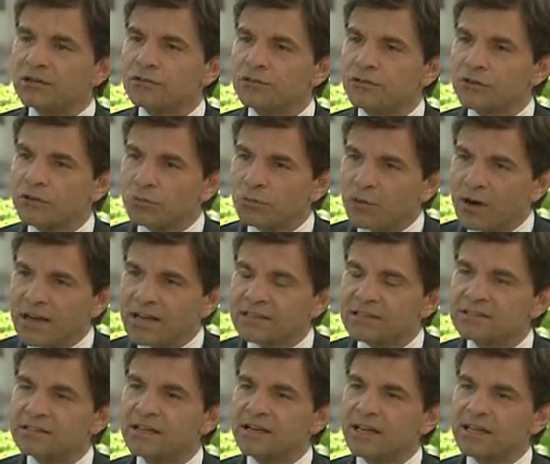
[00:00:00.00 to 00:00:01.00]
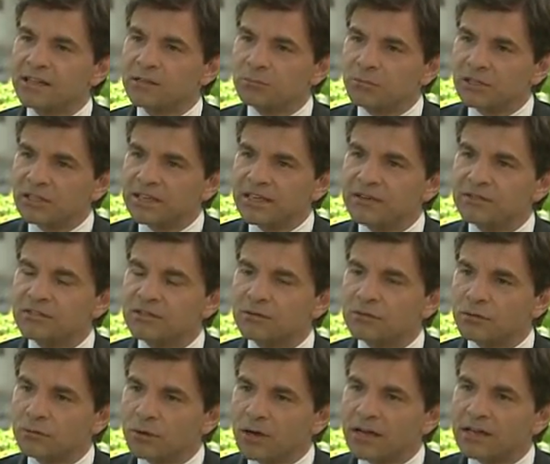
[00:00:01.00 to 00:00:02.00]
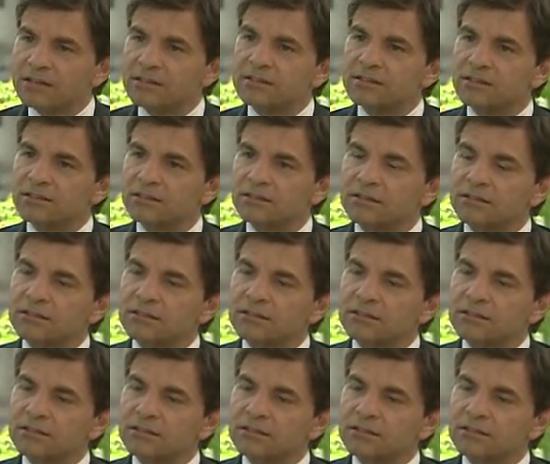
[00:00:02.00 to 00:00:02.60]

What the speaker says: for the West and the beliefs of the West.